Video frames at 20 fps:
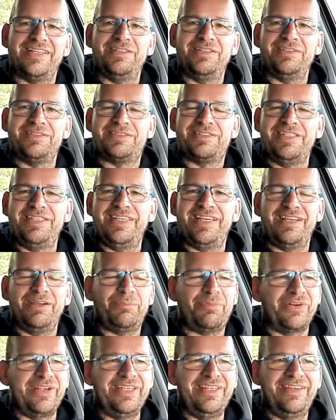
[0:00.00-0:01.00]
you see, I
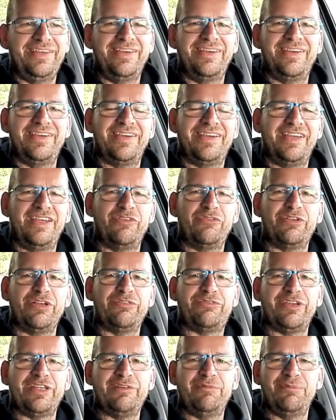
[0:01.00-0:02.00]
bring
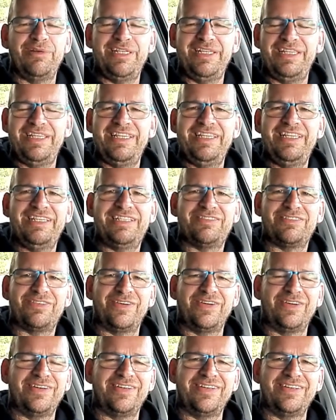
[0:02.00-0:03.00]
everything we need
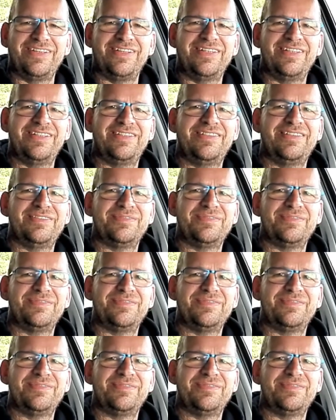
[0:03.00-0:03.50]
for